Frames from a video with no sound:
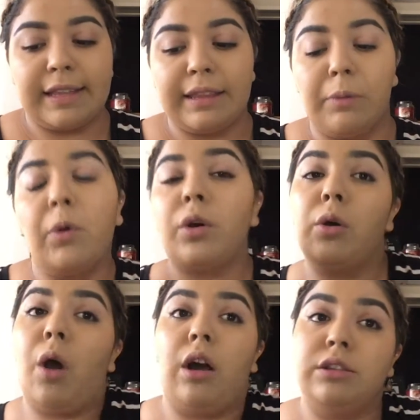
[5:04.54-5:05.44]
and then we'll
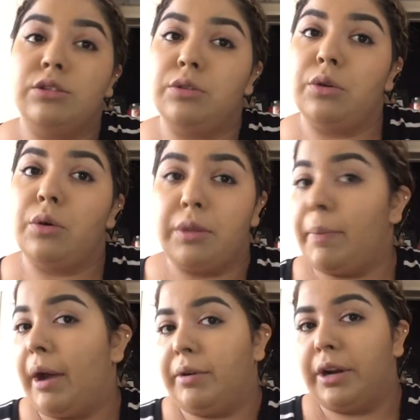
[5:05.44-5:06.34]
go on to the
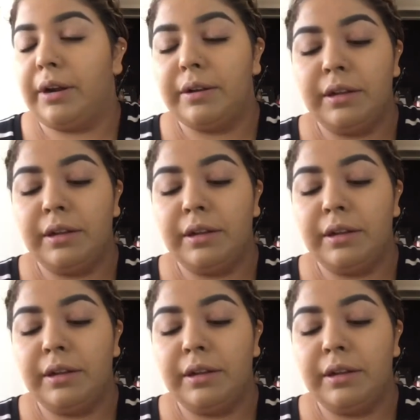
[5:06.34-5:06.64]
powder.